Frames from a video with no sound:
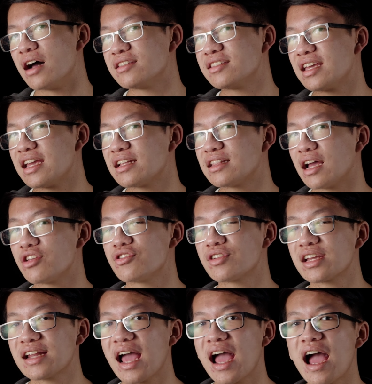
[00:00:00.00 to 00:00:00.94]
take that you
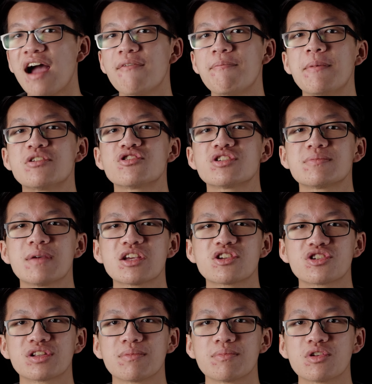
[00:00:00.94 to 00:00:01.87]
can have, but just make
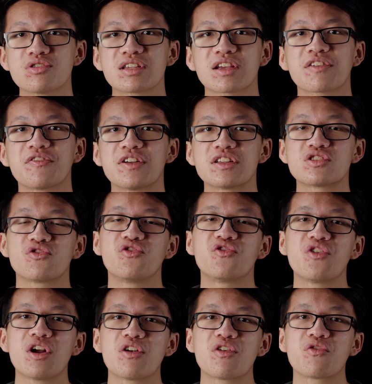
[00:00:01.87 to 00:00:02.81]
sure the music fits
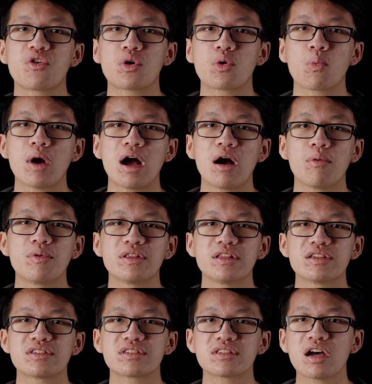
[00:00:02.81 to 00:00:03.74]
very, very well with
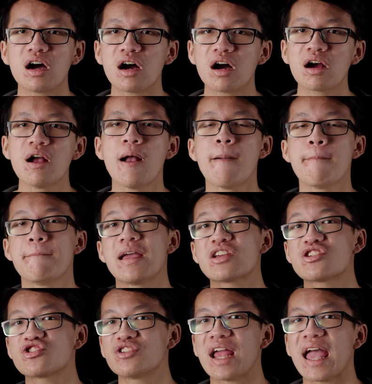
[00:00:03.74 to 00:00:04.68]
the song. Make
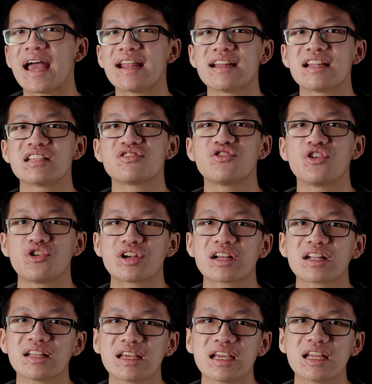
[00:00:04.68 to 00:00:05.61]
sure your edit is very
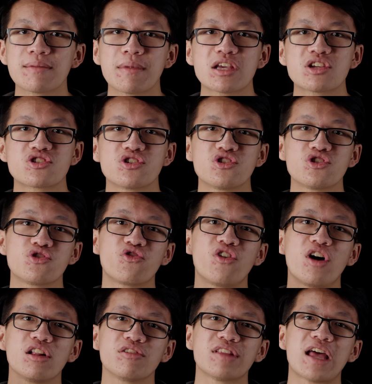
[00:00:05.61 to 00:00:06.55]
clean. Make sure you
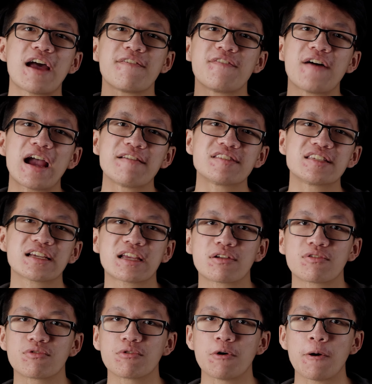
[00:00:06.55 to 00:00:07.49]
follow that
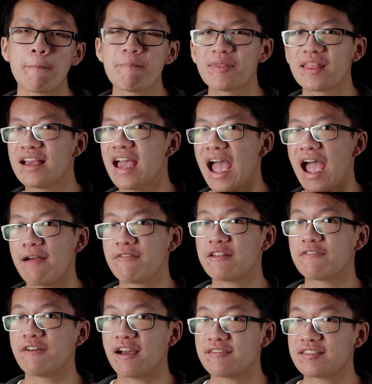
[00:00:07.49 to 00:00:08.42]
5-second rule. Every
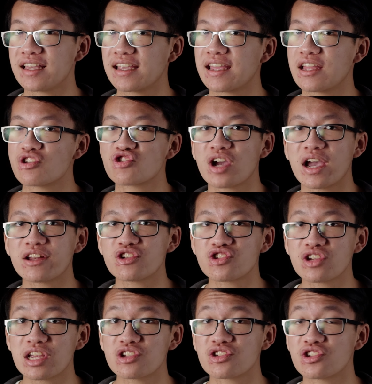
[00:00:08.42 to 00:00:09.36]
5 seconds, try to
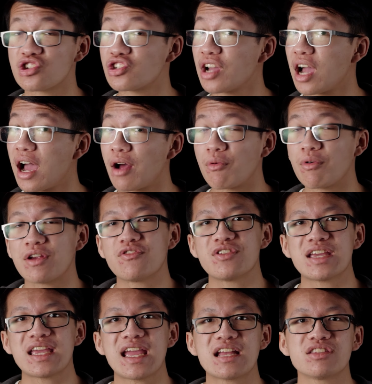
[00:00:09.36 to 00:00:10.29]
change the shot, or if
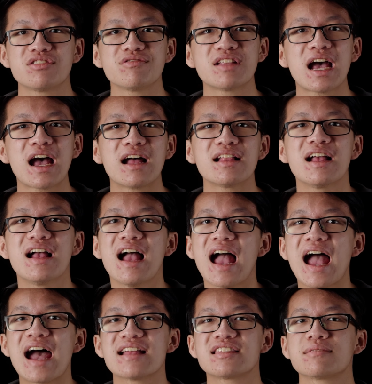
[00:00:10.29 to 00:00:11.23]
you can't do that,
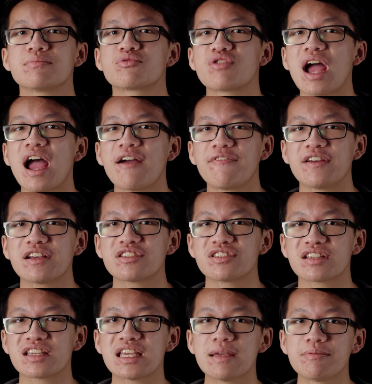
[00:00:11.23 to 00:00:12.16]
add some graphics
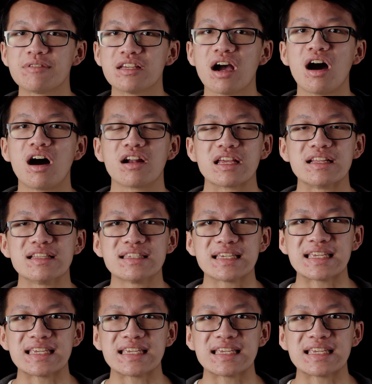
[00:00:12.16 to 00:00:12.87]
to keep the audience